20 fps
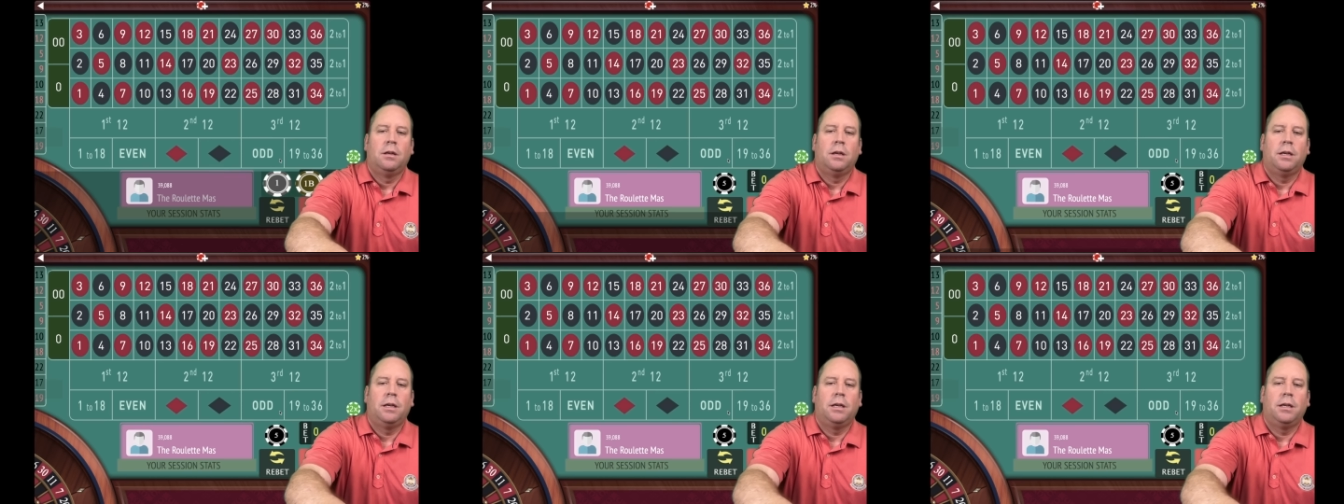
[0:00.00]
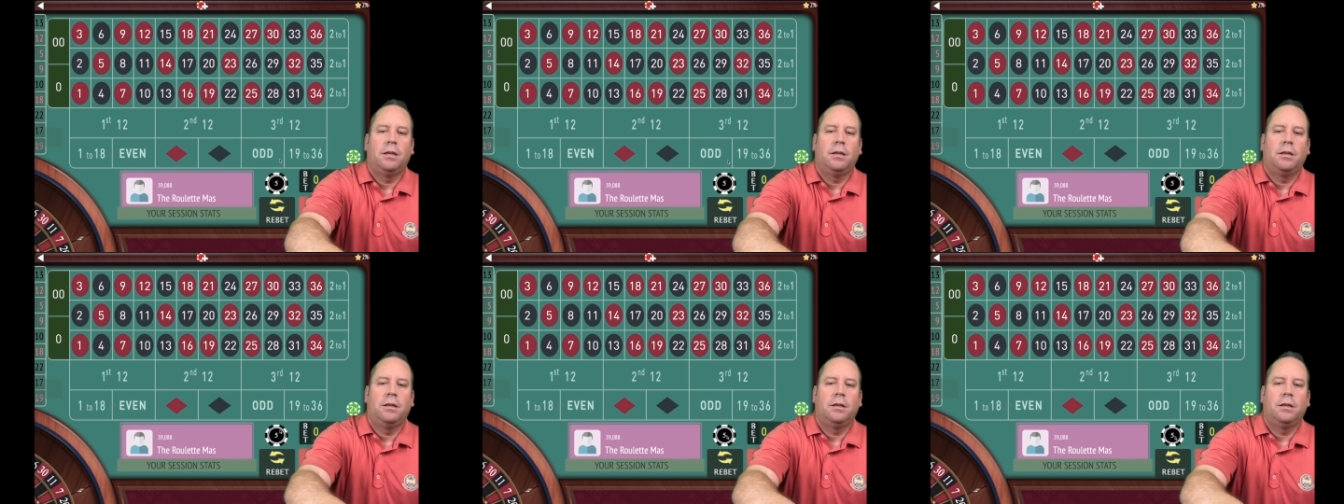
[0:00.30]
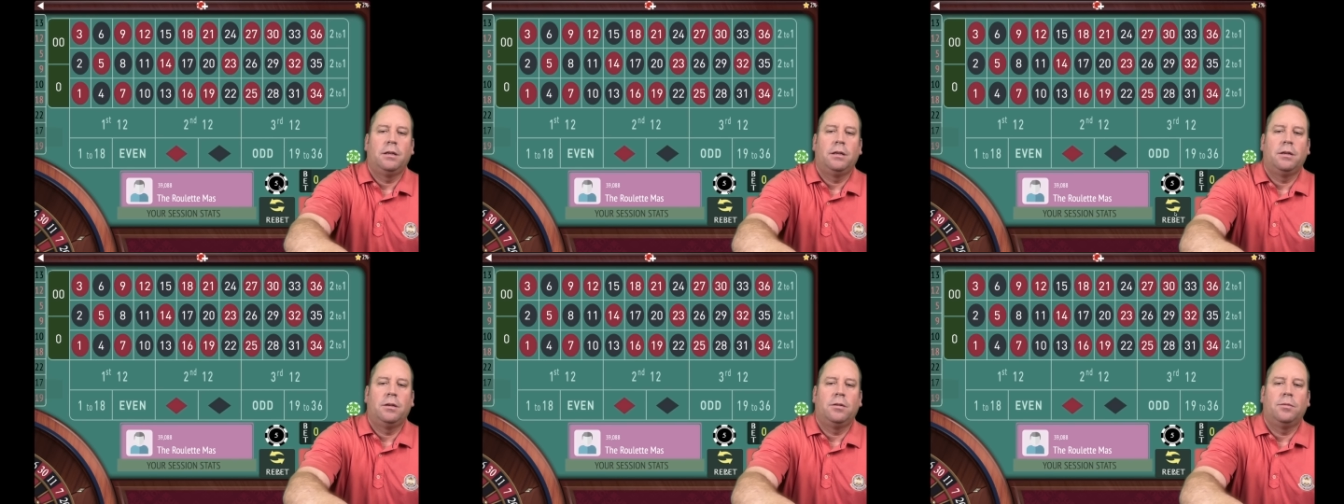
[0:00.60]
and uh,
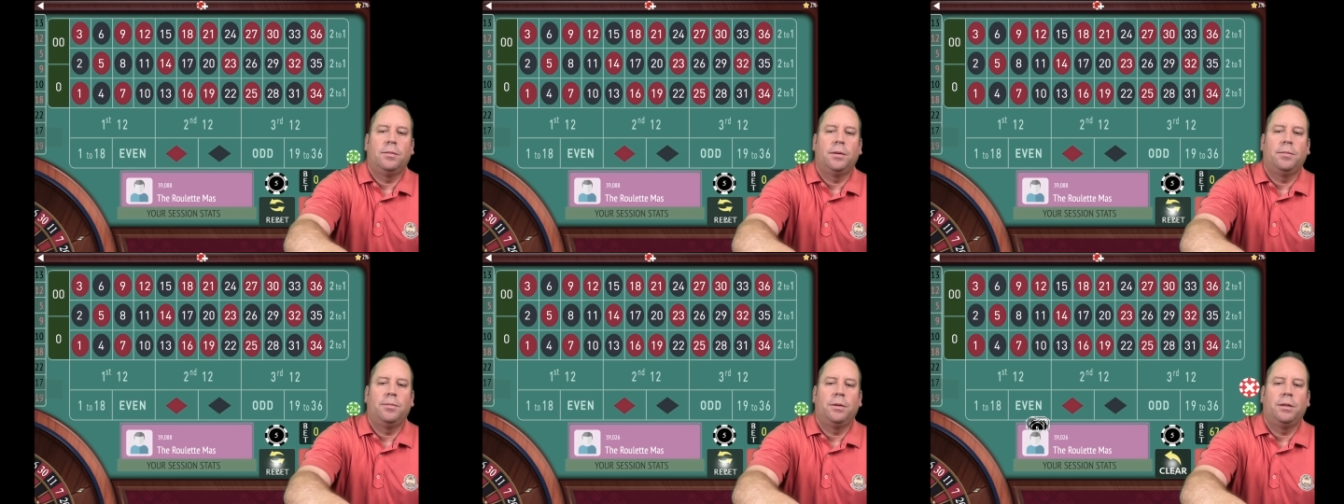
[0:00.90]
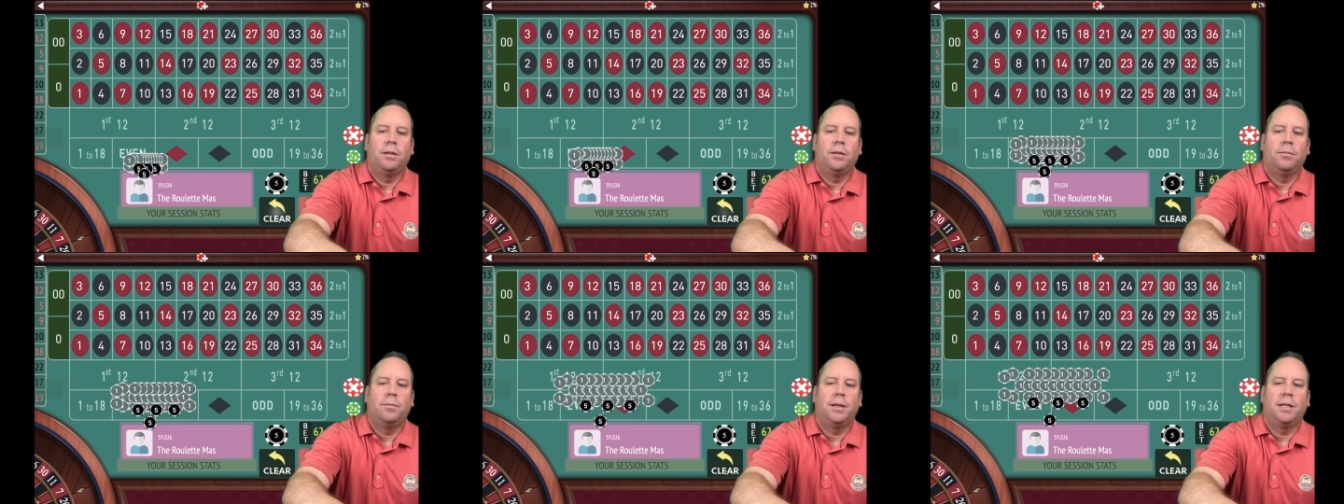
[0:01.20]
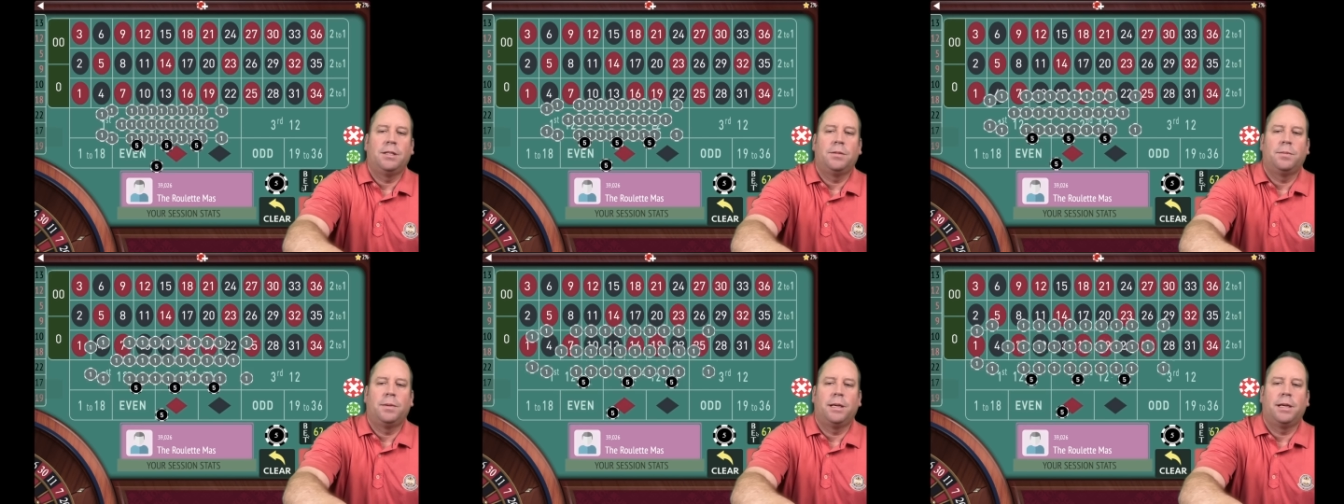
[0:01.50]
here, let me put the
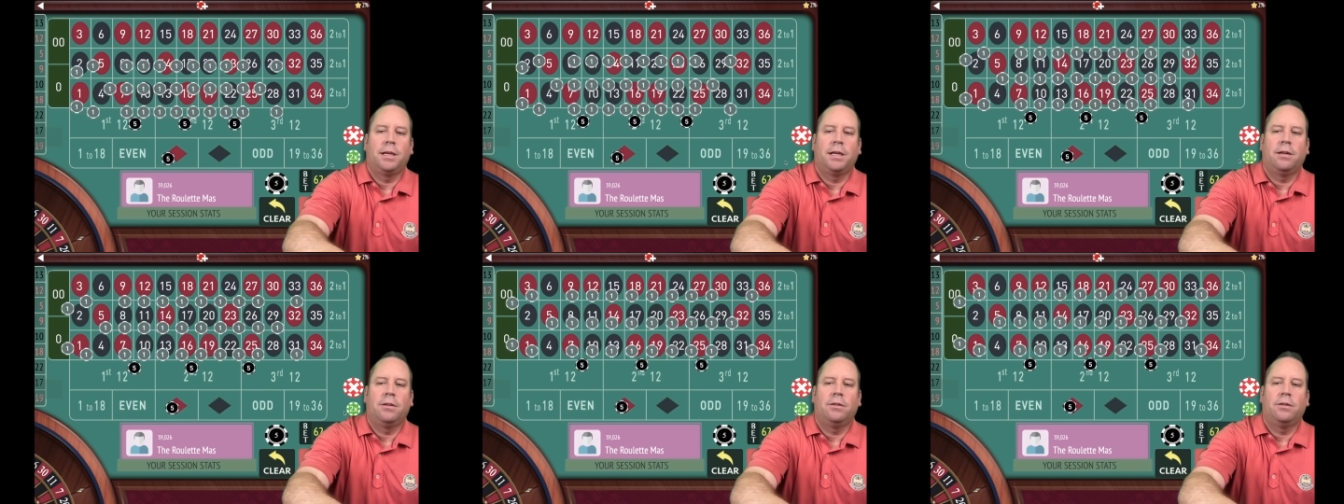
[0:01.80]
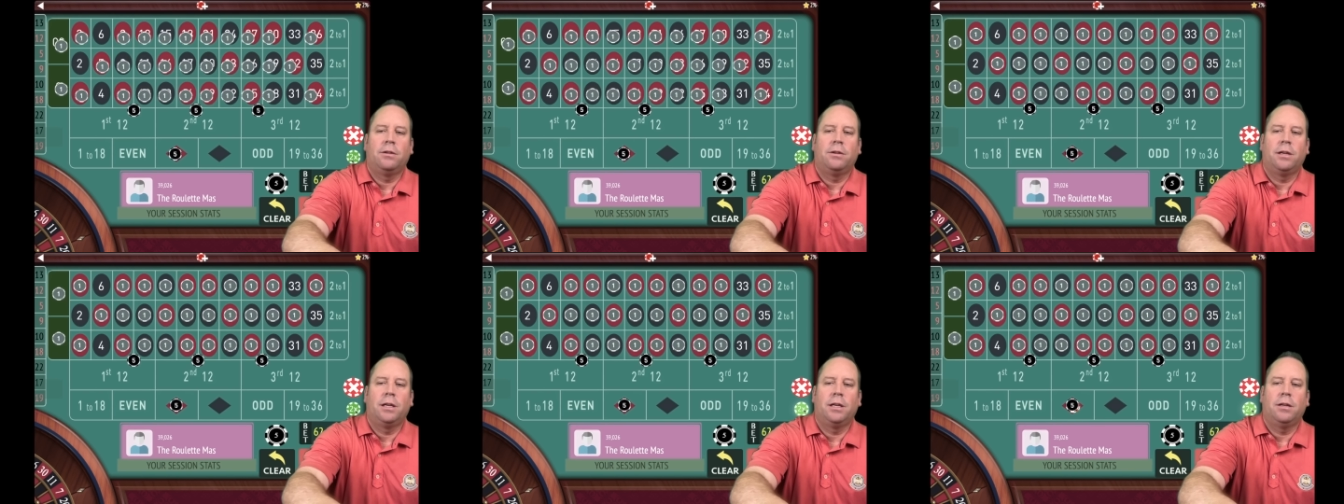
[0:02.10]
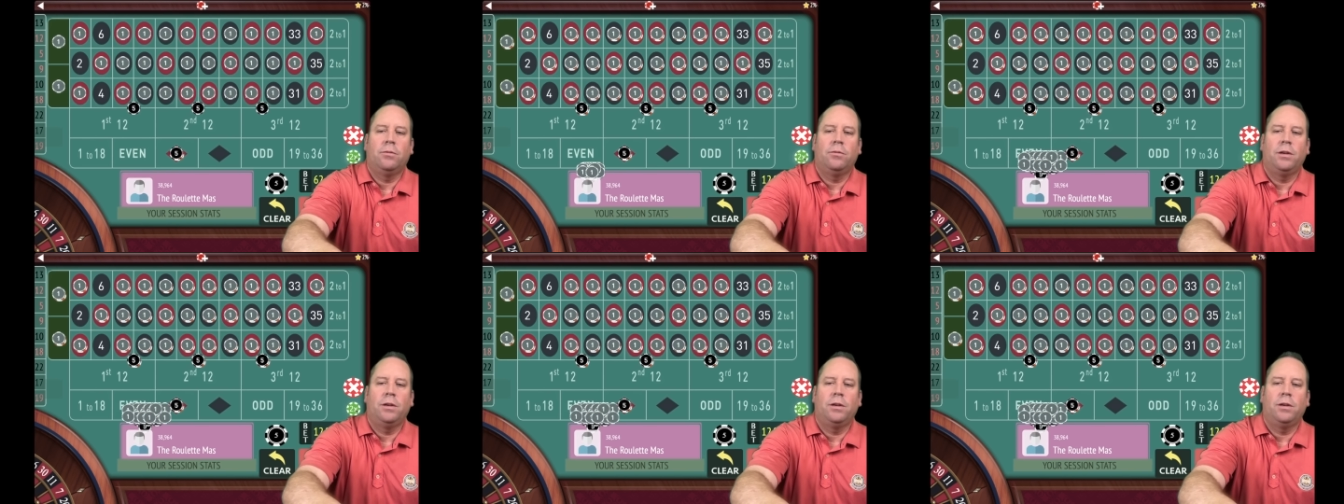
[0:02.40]
bets back out there again.